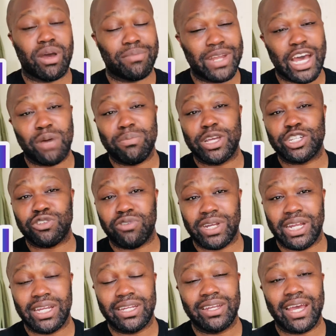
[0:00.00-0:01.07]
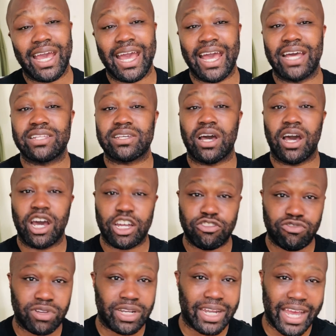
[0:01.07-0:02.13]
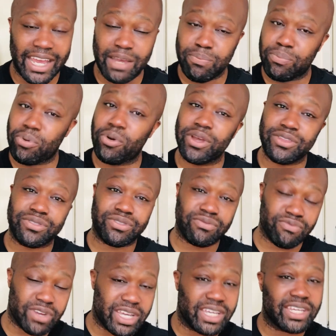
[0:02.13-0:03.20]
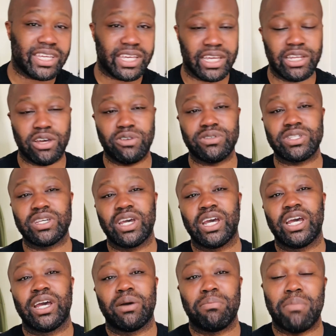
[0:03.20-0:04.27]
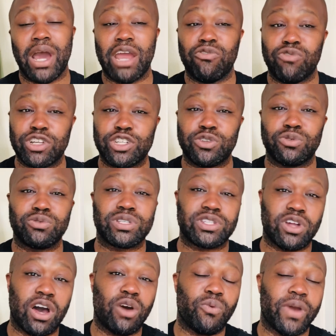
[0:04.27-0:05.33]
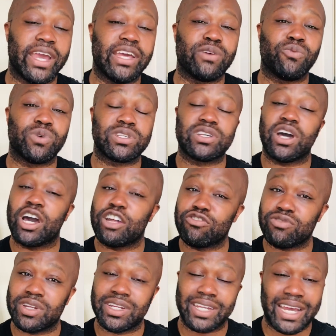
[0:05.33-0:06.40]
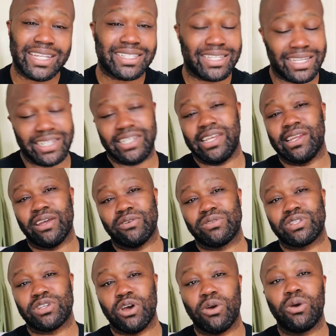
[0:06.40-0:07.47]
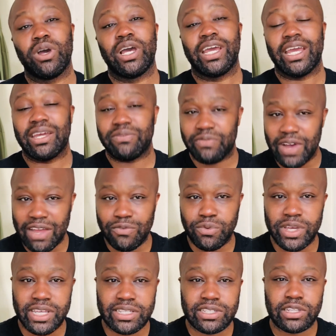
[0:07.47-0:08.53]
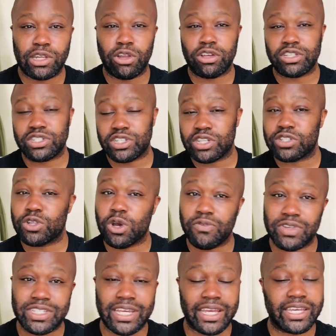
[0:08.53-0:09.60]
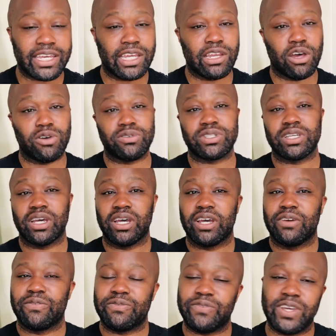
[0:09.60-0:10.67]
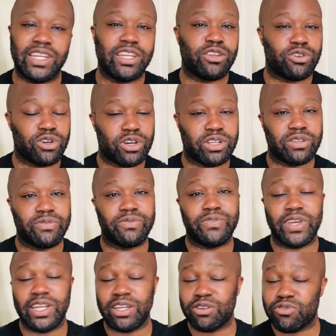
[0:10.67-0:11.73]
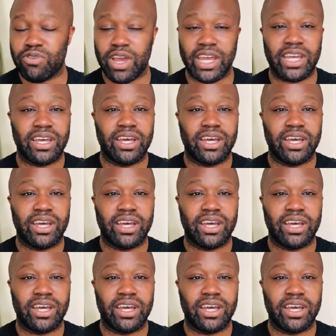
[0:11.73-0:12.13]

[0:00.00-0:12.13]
now measuring in at 108.3 kilos. My original start weight was 119 kilos. So in 5 weeks, lost just over 10 kilos, feeling good, feeling great.